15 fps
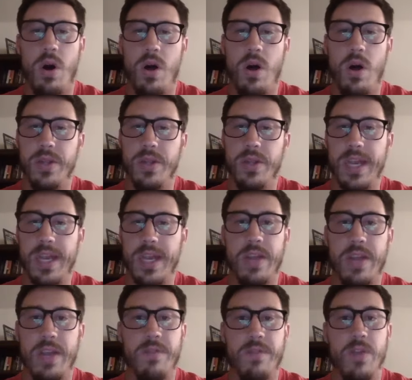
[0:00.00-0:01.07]
go balls
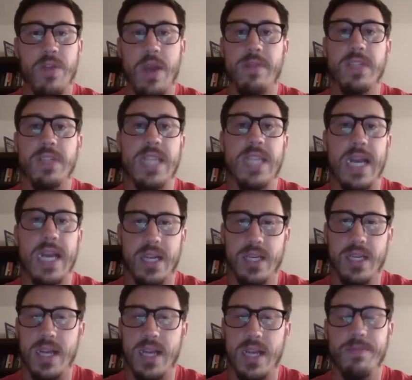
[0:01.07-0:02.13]
to the wall on, like, if you have a
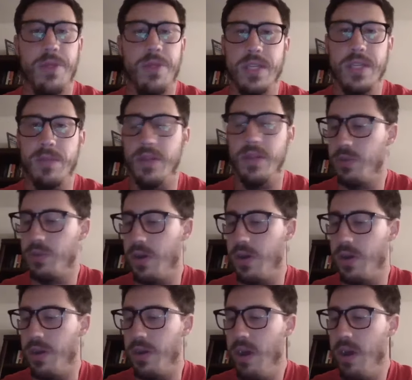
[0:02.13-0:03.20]
second attempt or a third
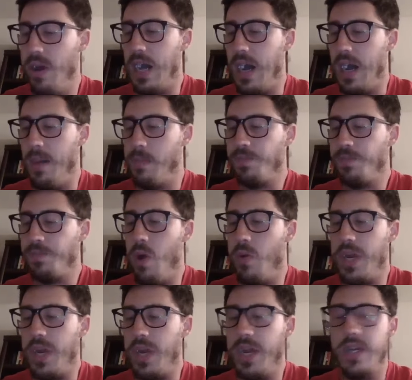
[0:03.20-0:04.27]
attempt on this one.
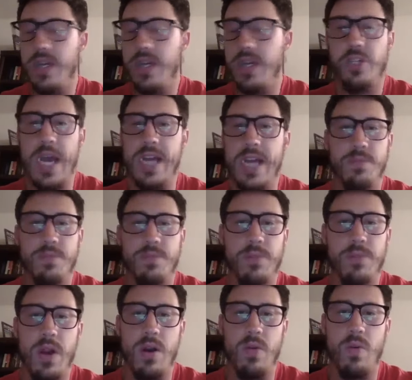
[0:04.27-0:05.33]

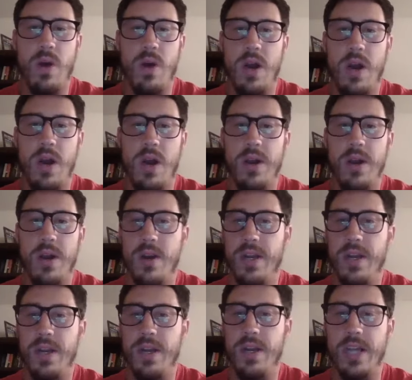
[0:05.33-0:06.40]
No need to try and
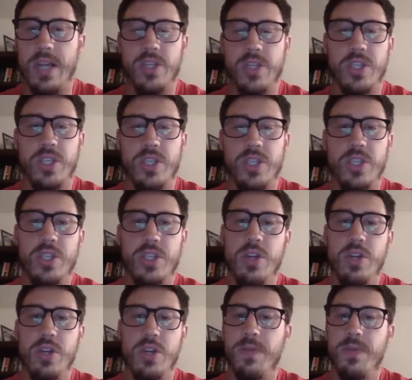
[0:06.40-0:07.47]
just blow it out of the water
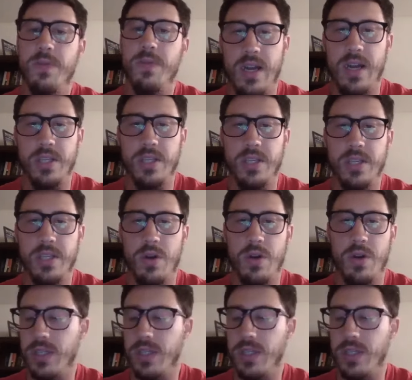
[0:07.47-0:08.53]
and get super
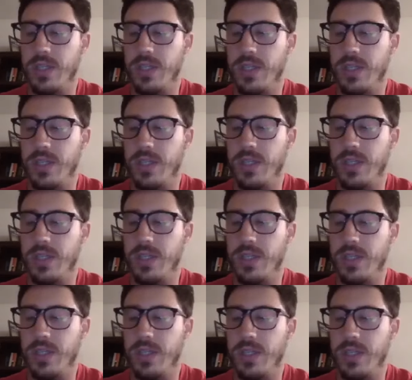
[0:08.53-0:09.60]
fatigued on this one on that
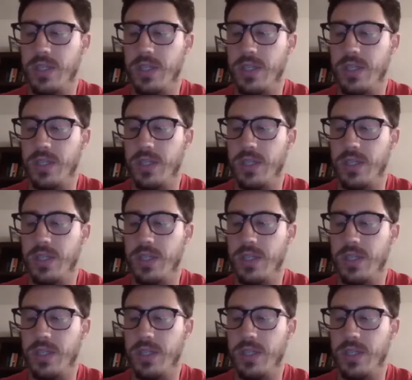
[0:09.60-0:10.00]
first attempt.